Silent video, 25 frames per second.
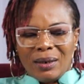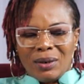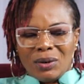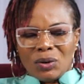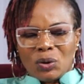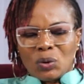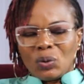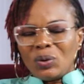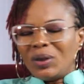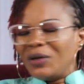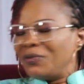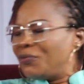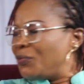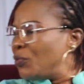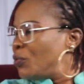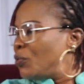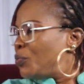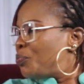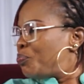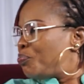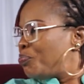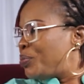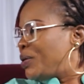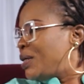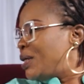to even
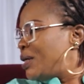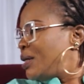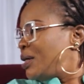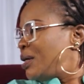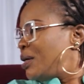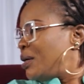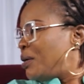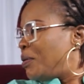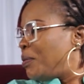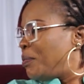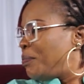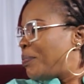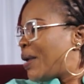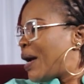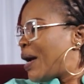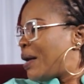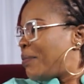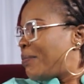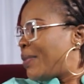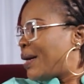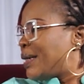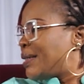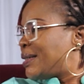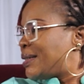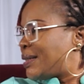be by
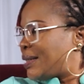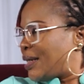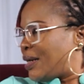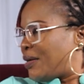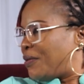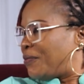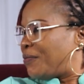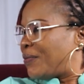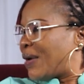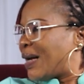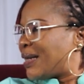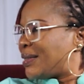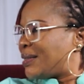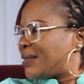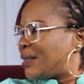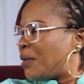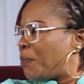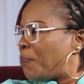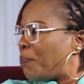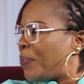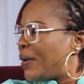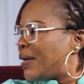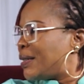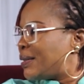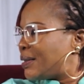myself as
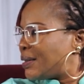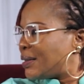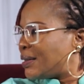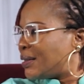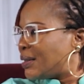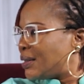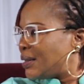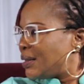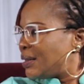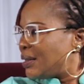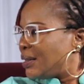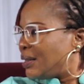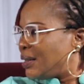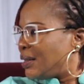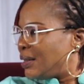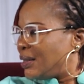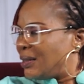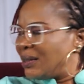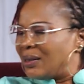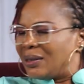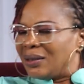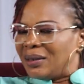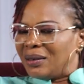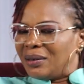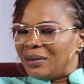a person.
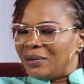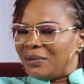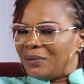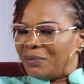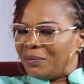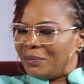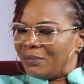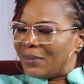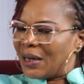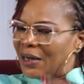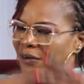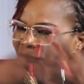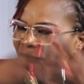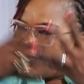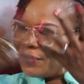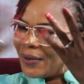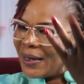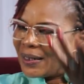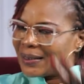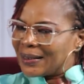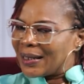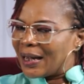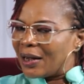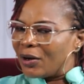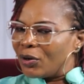My
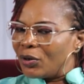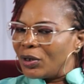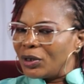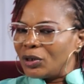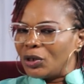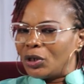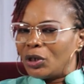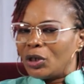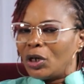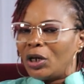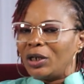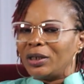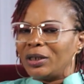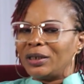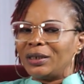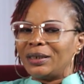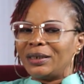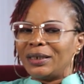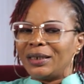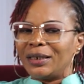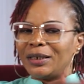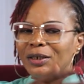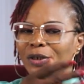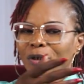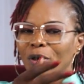friends are going on
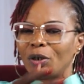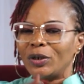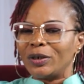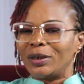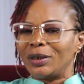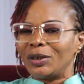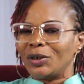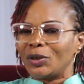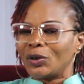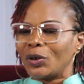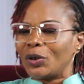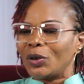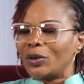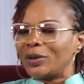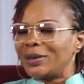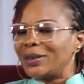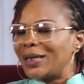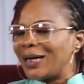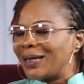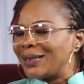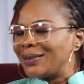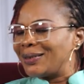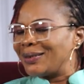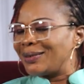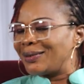holidays, all this, all that.